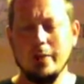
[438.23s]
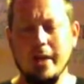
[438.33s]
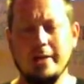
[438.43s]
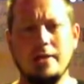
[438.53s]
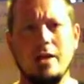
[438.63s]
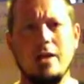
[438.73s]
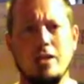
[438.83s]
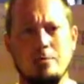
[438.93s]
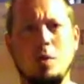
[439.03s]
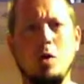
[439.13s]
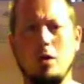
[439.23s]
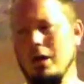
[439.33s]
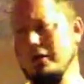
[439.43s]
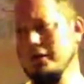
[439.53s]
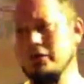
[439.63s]
that uh, he could pull it
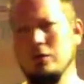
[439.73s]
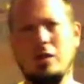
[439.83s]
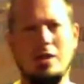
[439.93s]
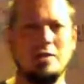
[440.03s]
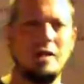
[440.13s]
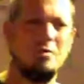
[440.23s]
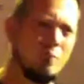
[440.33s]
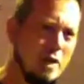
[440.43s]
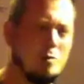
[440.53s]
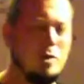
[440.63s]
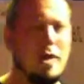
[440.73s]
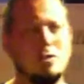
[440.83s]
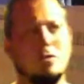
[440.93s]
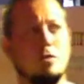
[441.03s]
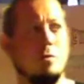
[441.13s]
off and do things like raise
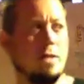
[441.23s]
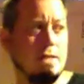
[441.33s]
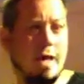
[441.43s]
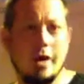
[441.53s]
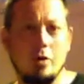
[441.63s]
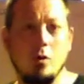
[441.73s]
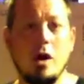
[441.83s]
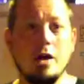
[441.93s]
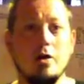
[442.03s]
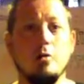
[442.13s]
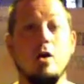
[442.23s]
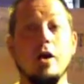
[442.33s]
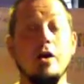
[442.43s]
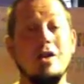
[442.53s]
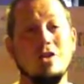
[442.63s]
Lazarus from the dead or walk on
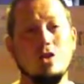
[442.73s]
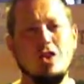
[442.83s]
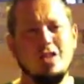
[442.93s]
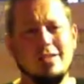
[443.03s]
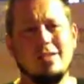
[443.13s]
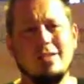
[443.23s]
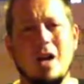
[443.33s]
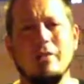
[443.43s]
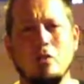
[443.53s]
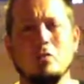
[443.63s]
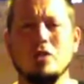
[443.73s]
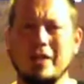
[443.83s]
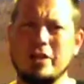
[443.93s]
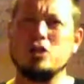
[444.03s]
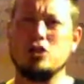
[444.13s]
water. So Jesus is kind of almost
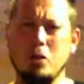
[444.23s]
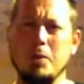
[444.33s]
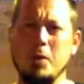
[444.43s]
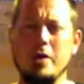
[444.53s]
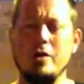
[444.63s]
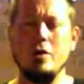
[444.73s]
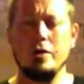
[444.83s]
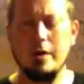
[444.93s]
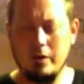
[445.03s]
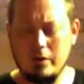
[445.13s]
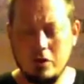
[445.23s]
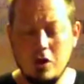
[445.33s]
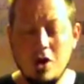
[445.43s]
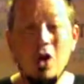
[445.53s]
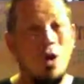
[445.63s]
like a superhero
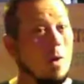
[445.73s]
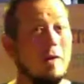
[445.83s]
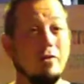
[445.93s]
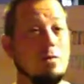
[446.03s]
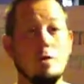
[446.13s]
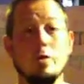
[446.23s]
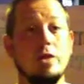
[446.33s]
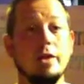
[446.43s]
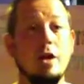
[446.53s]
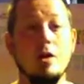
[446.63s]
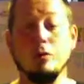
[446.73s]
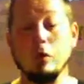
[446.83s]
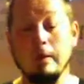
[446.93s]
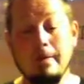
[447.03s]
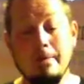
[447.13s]
character. We have to be really
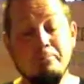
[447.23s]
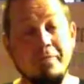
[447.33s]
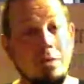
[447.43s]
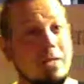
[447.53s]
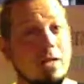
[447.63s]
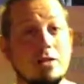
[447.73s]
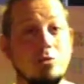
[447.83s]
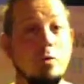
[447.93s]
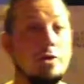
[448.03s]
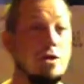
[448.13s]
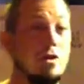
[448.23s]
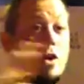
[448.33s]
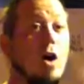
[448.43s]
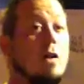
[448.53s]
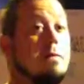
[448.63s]
careful because when we start
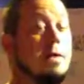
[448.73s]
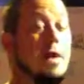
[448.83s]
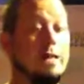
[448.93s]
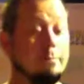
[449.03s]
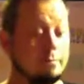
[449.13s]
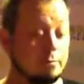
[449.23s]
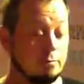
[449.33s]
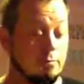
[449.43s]
talking about that,